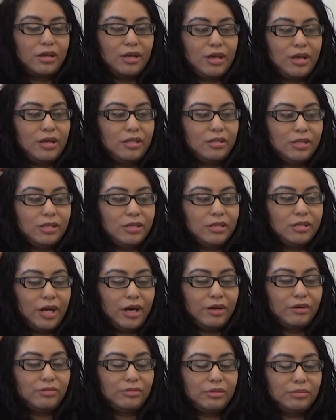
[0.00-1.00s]
And then
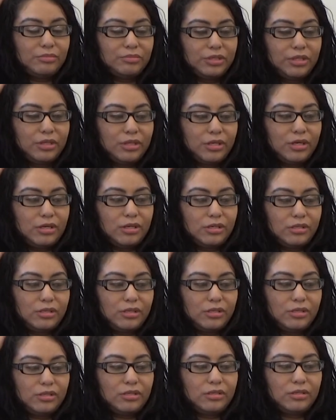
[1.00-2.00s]
I remember
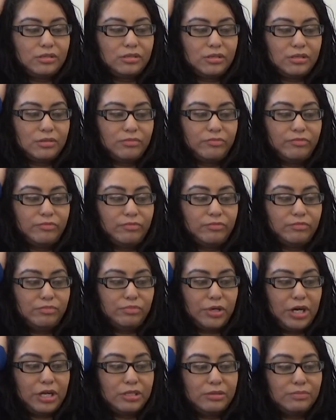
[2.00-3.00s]

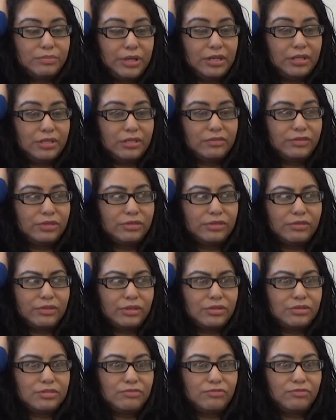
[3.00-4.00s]
probably barely few of
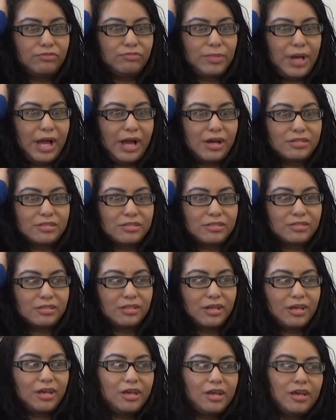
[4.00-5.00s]
those passed.
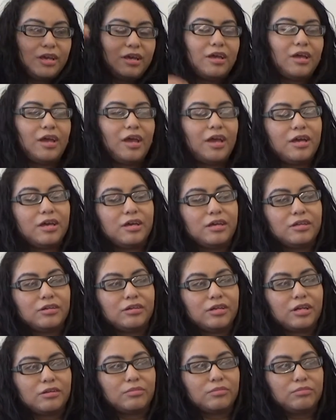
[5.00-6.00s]

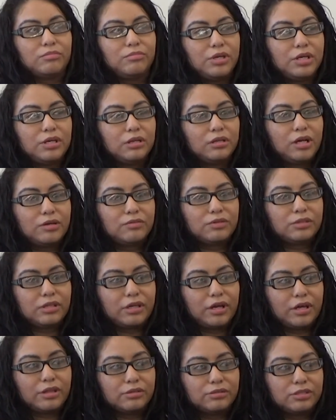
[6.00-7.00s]
And me, along with the
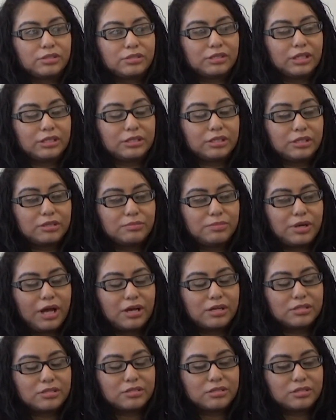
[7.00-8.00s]
others that didn't
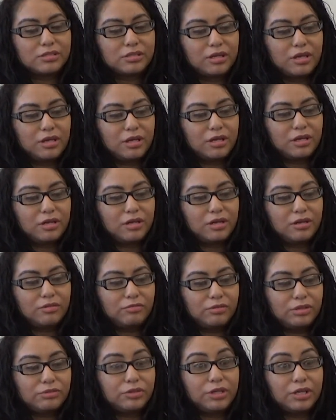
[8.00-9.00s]
pass,
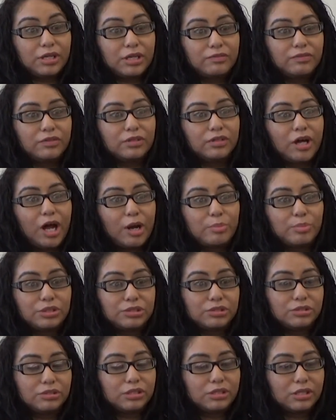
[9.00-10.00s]
we weren't given the
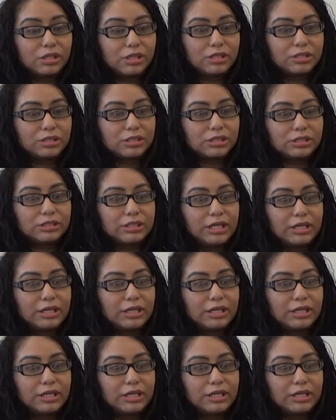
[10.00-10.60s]
opportunity to